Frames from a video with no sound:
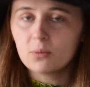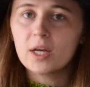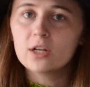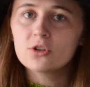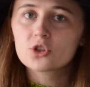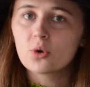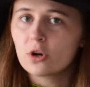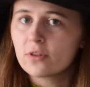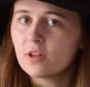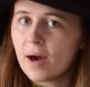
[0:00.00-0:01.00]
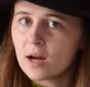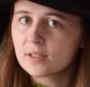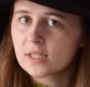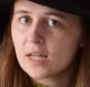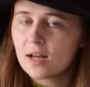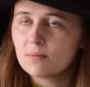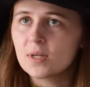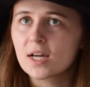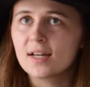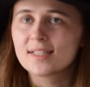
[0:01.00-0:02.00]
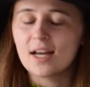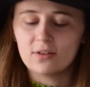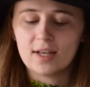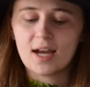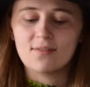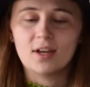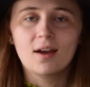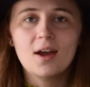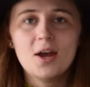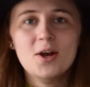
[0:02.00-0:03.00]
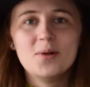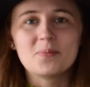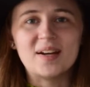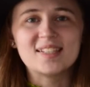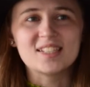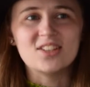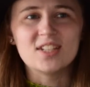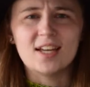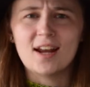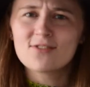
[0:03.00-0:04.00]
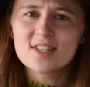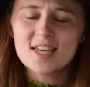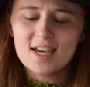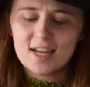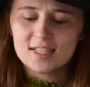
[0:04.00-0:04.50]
bit shorter than the pattern said because I don't like having my sleeves in everything.